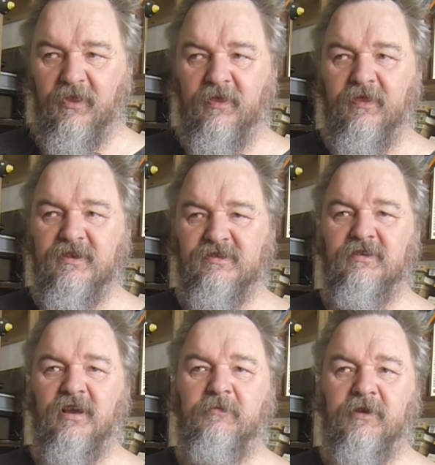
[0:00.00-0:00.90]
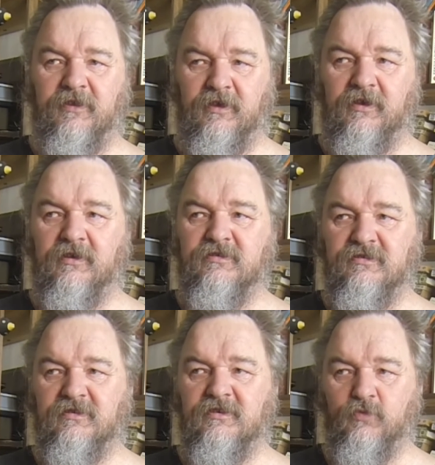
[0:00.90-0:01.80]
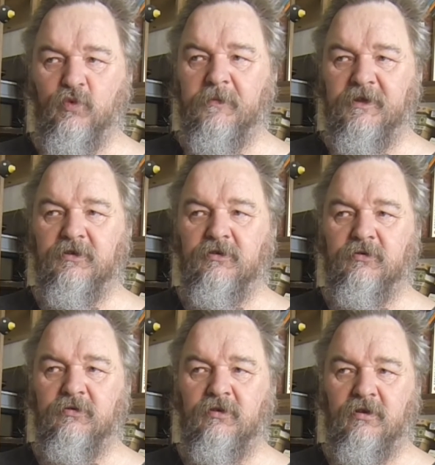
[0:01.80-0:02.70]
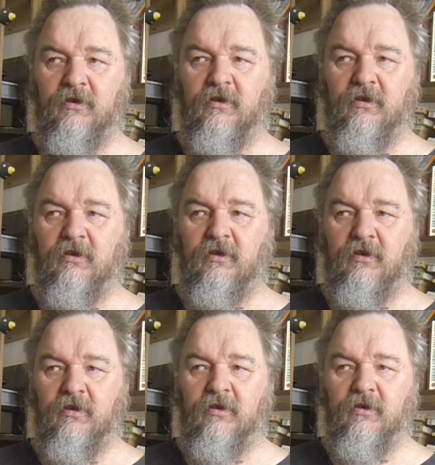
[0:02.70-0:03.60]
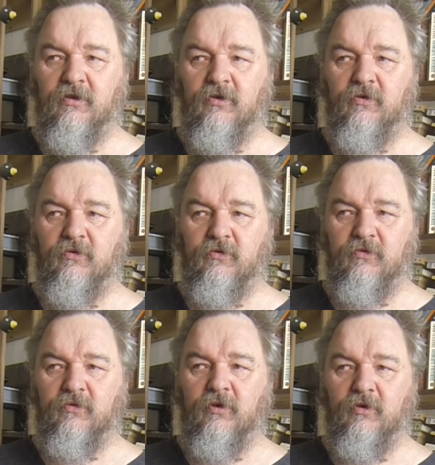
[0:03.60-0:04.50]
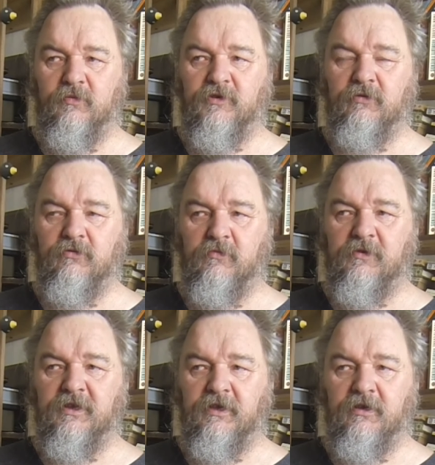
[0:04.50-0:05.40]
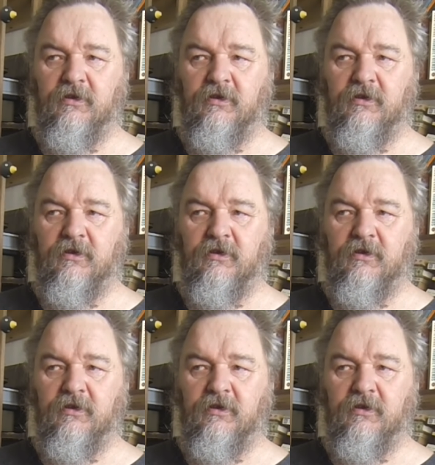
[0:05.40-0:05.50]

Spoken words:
this time I think it's women who probably